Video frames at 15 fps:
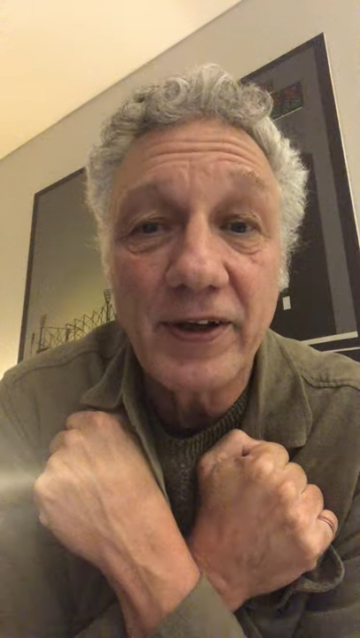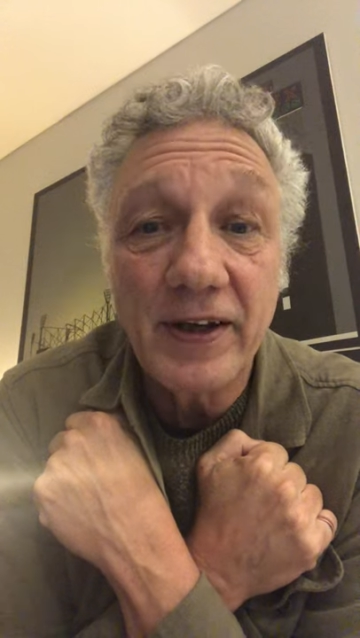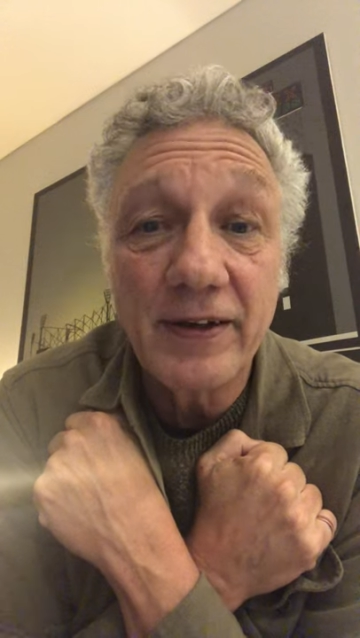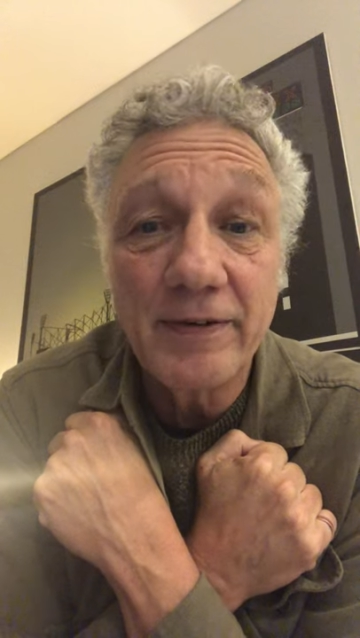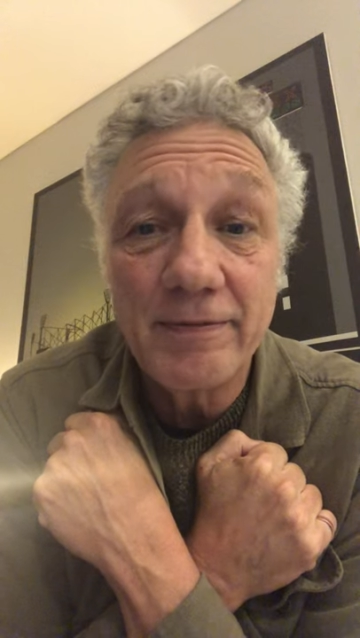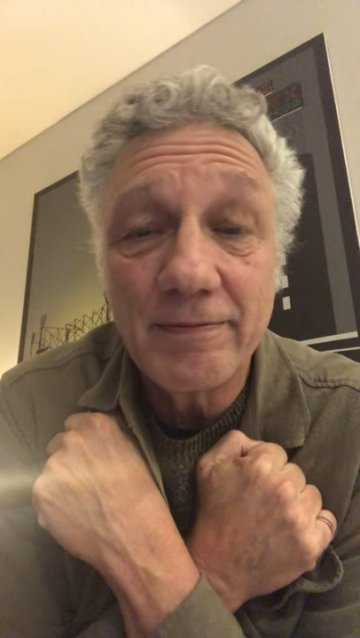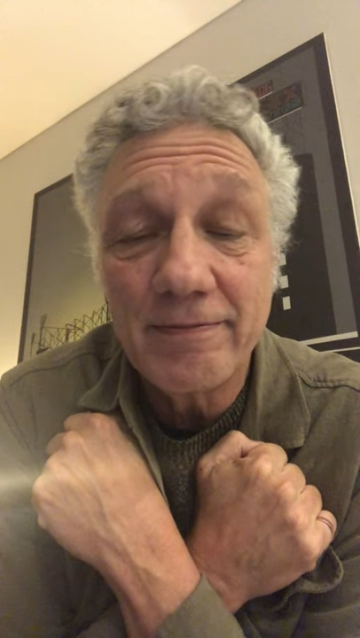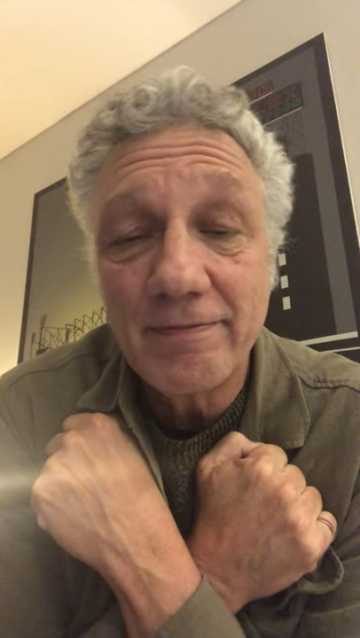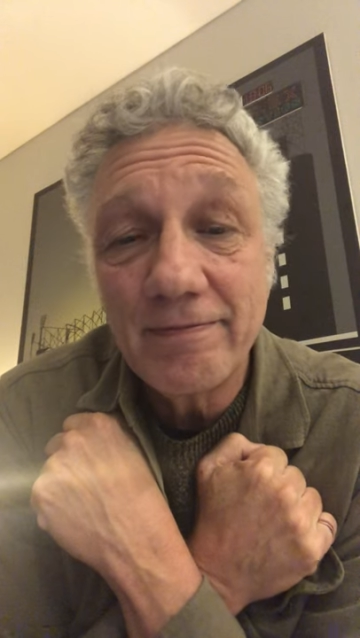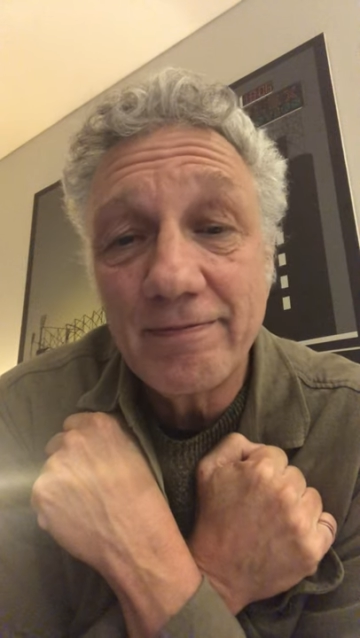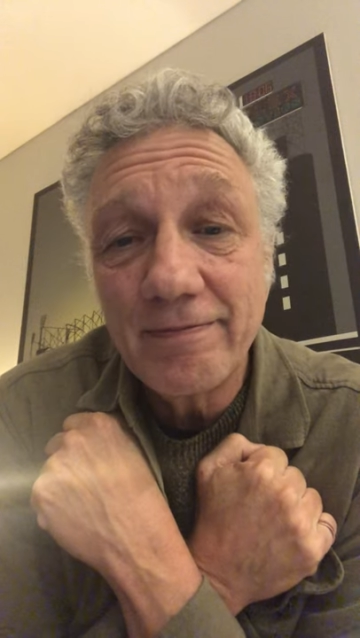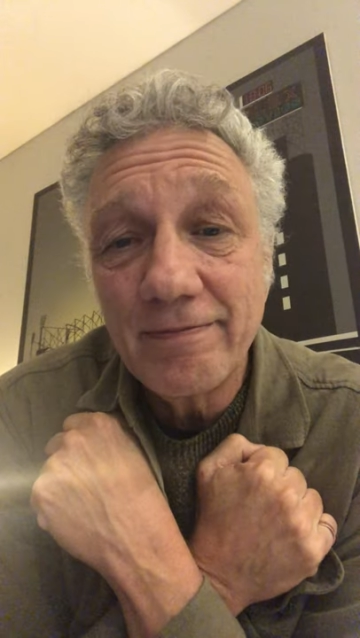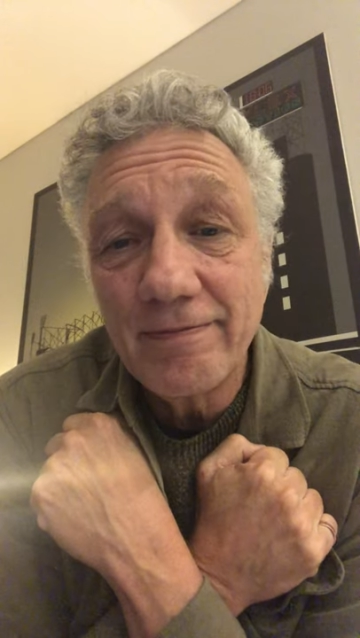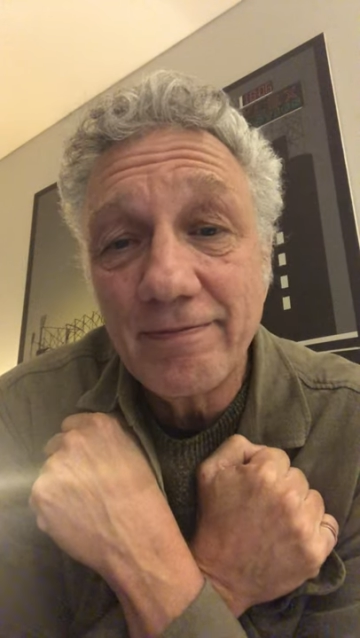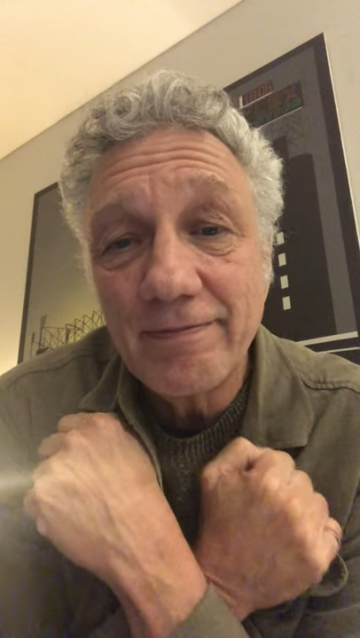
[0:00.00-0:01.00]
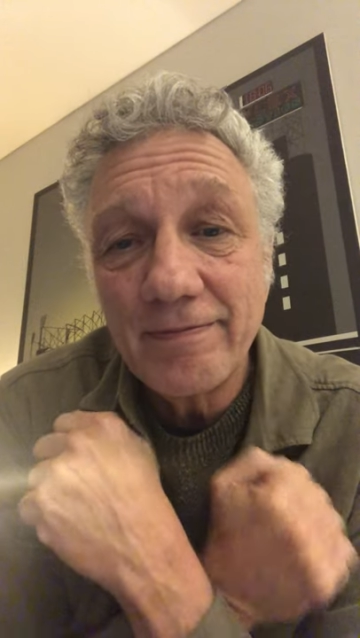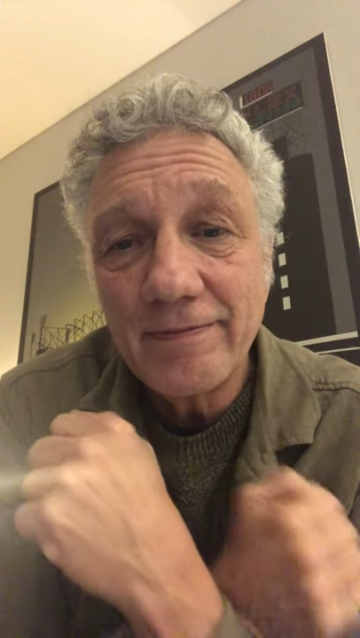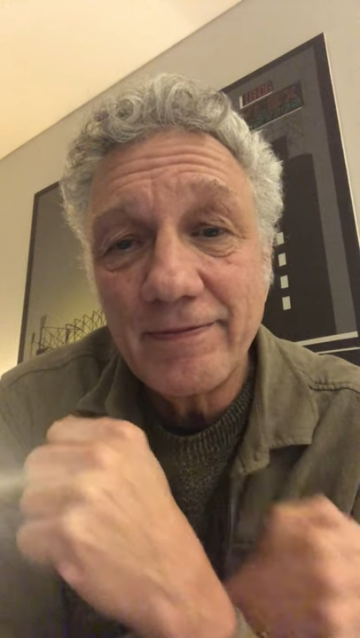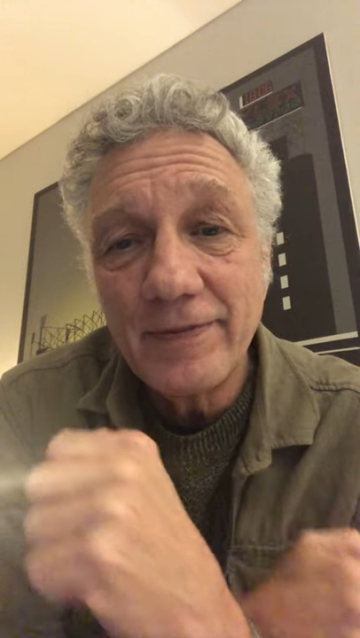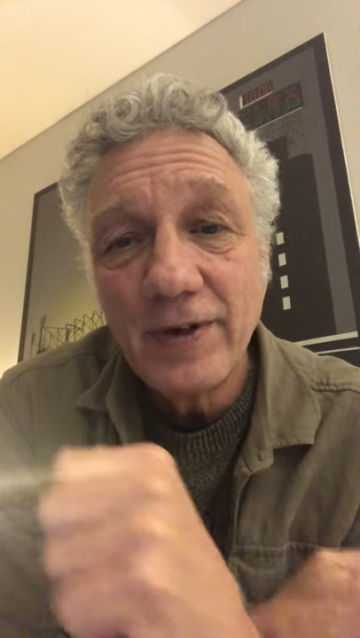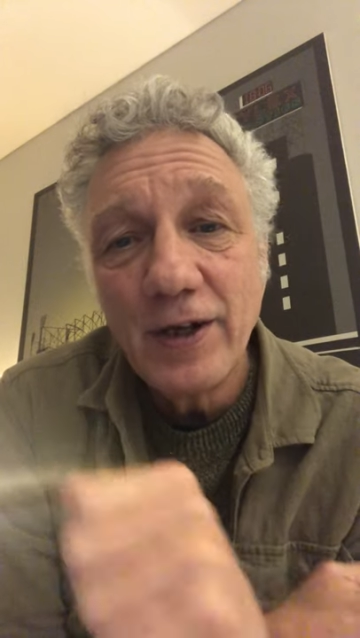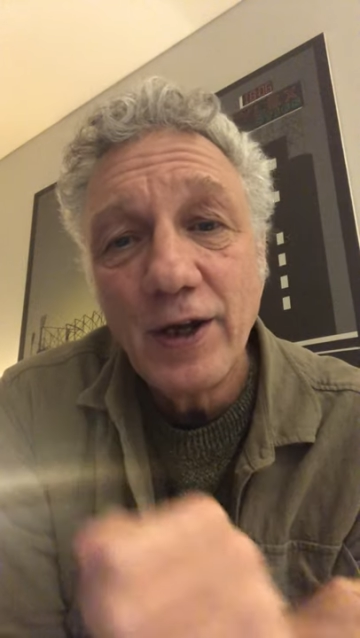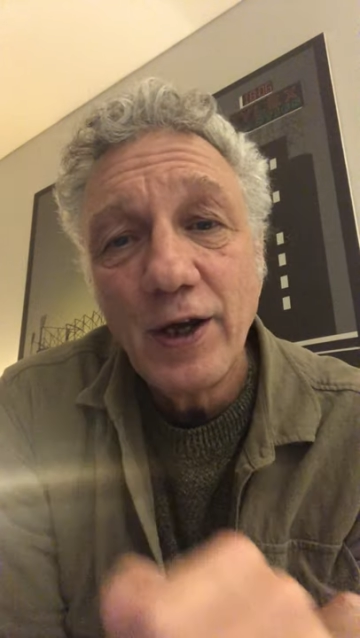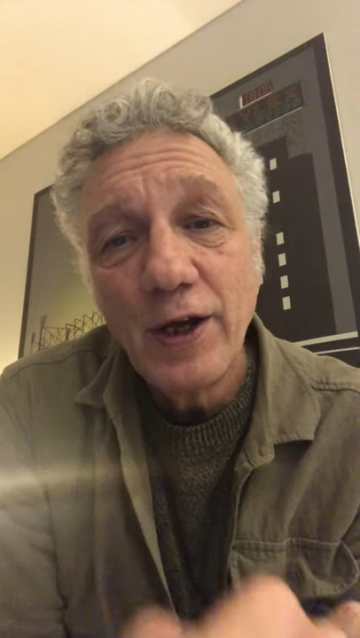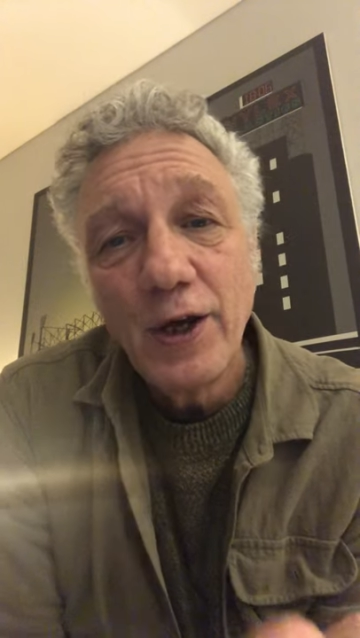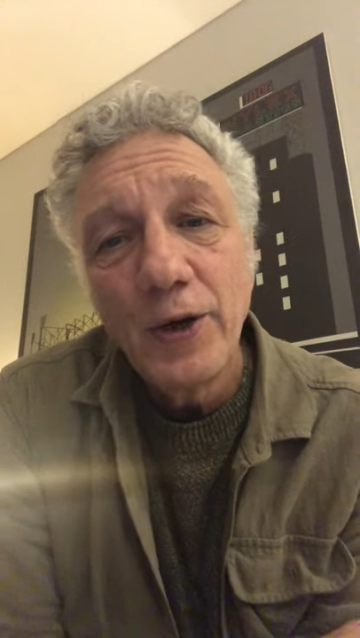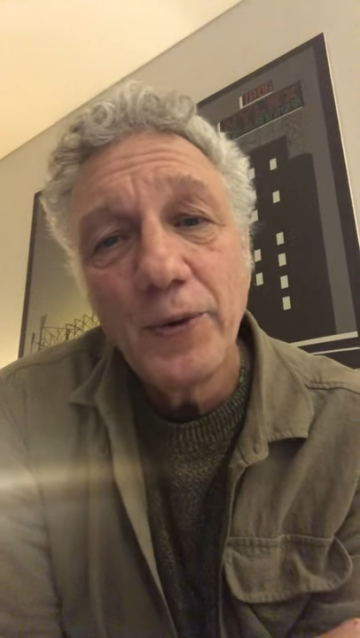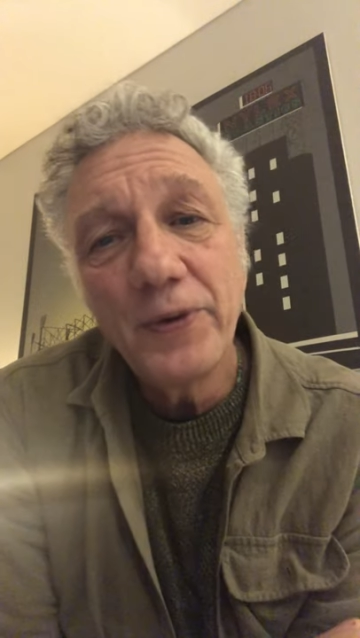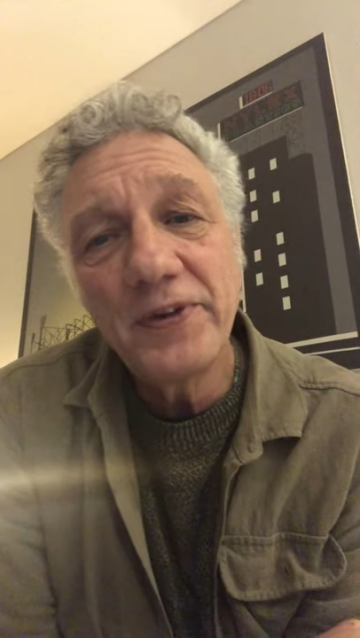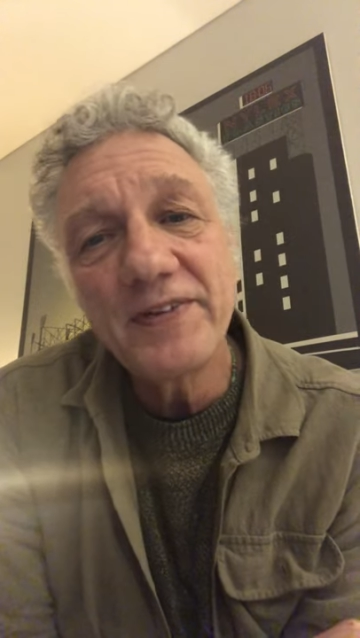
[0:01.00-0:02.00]
again
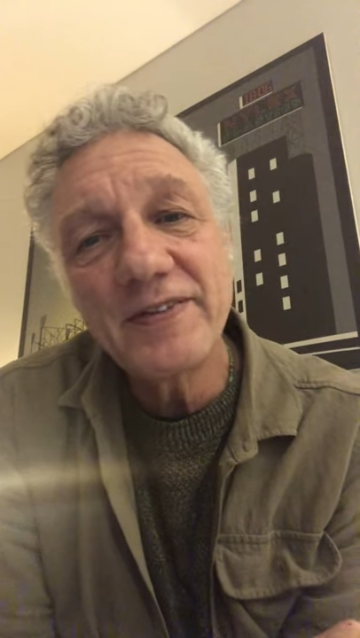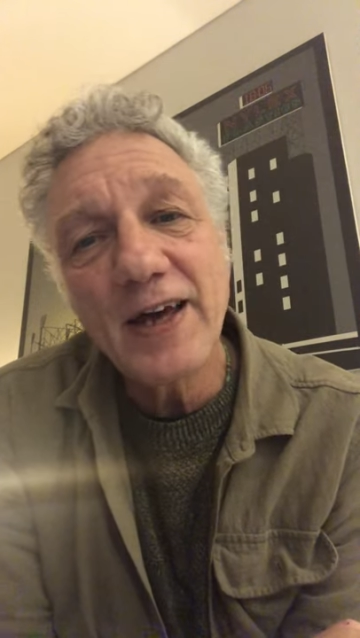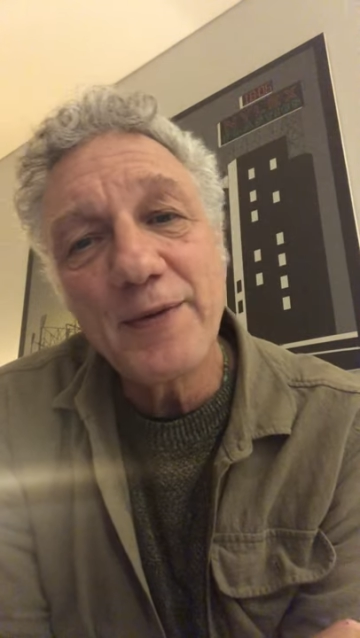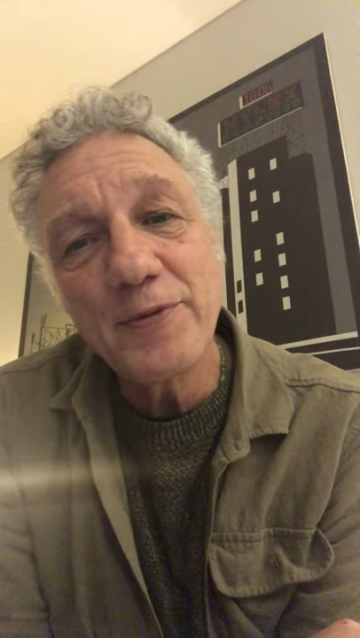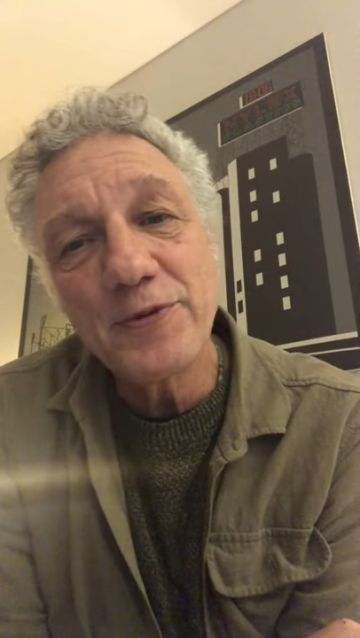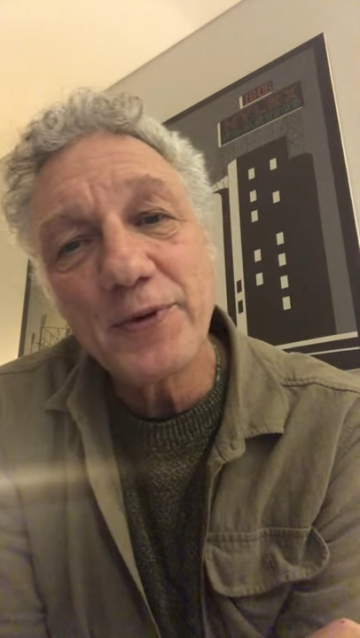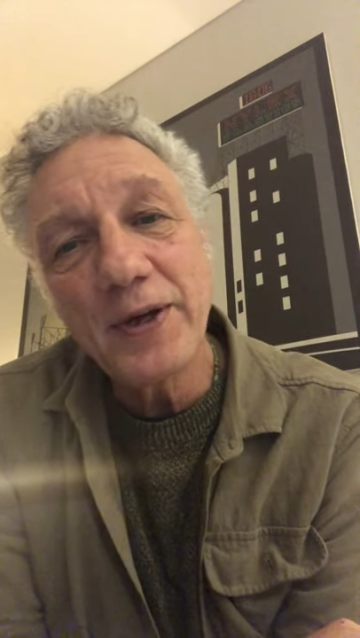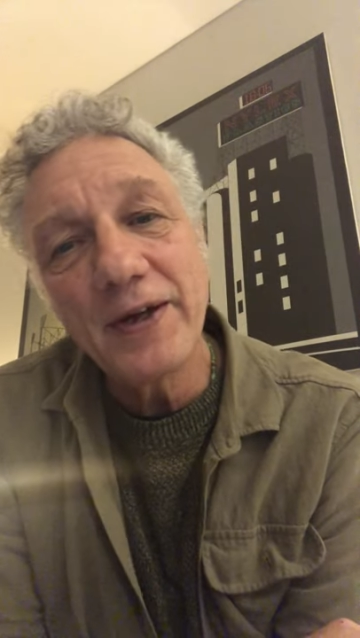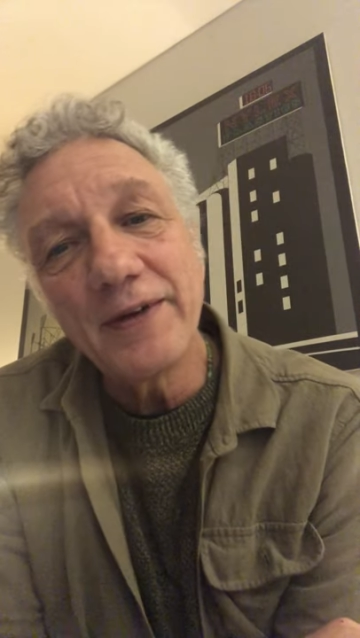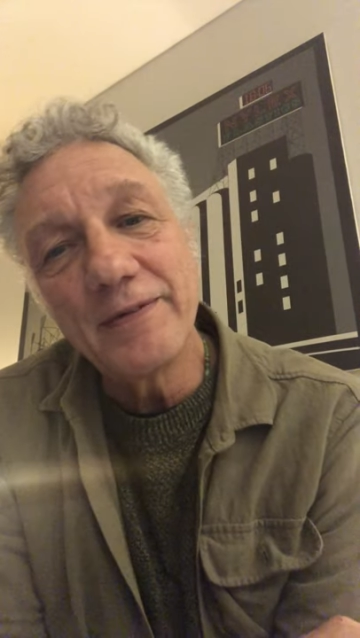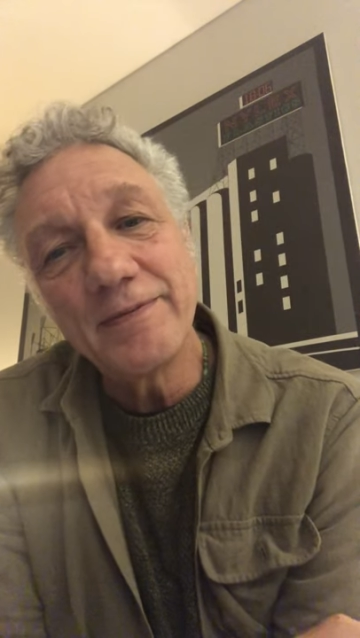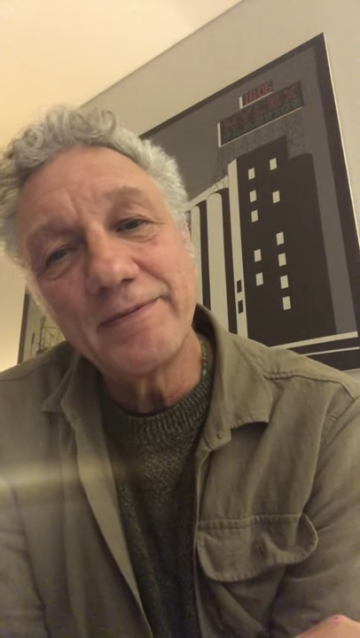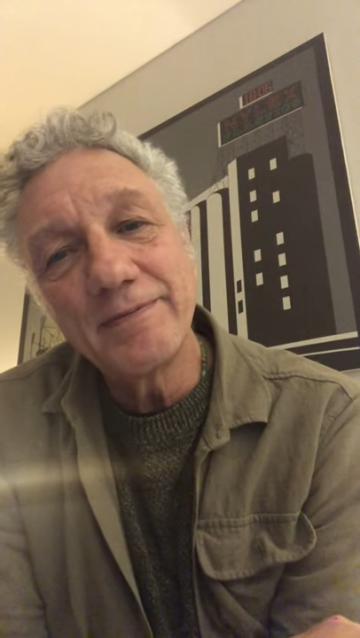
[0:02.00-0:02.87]
when the time is right.